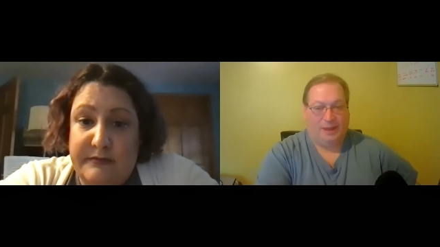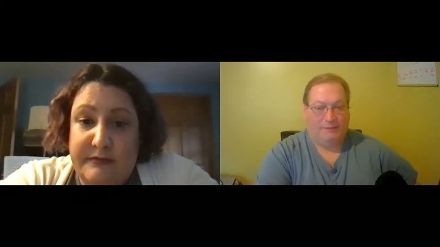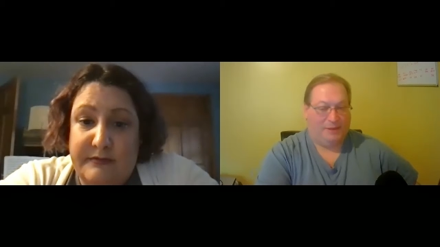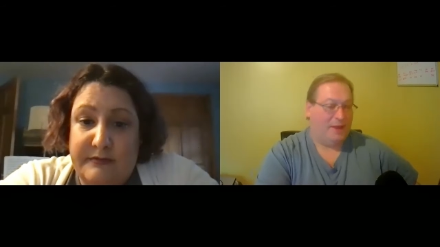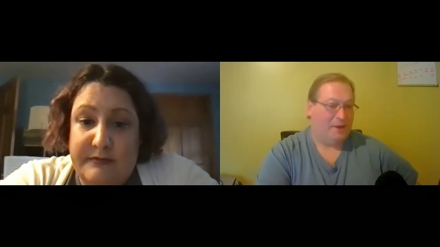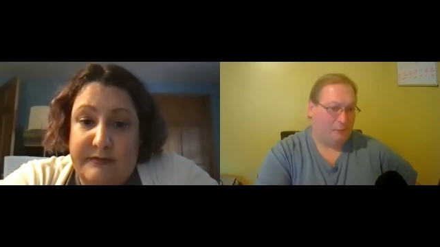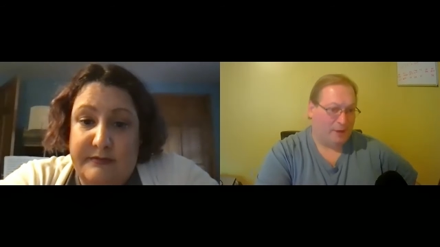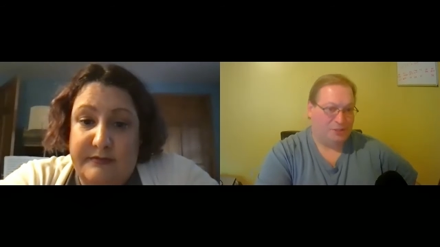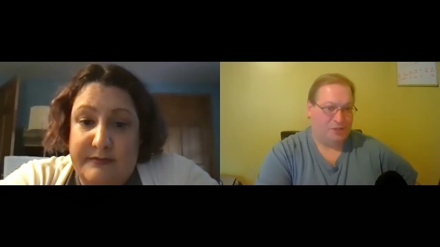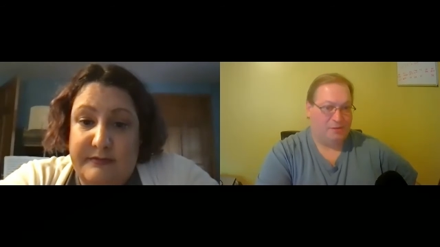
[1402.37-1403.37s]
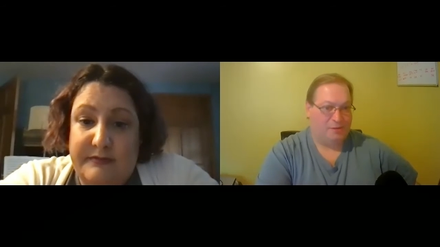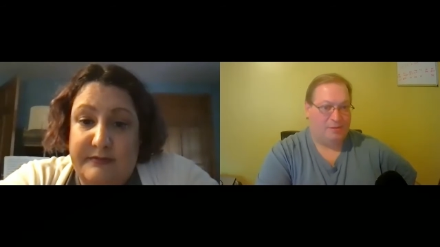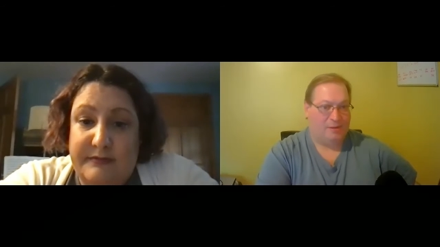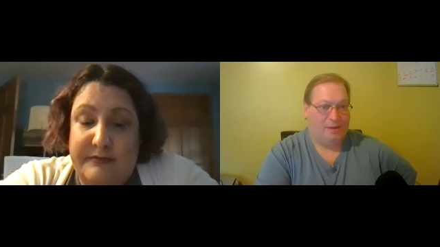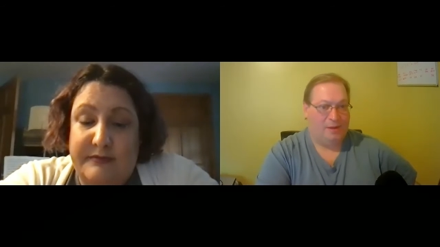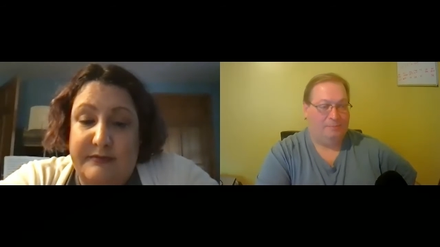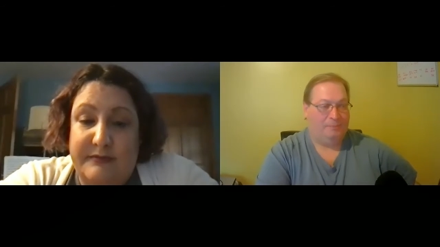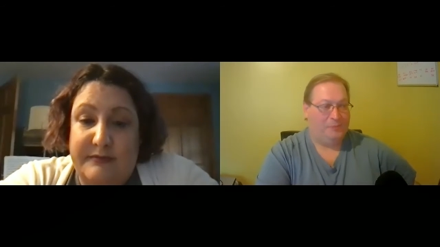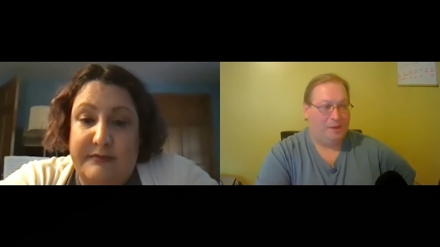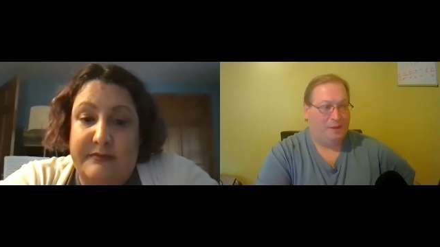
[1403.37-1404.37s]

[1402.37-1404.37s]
Speaker 1: I have a lot of questions. Um,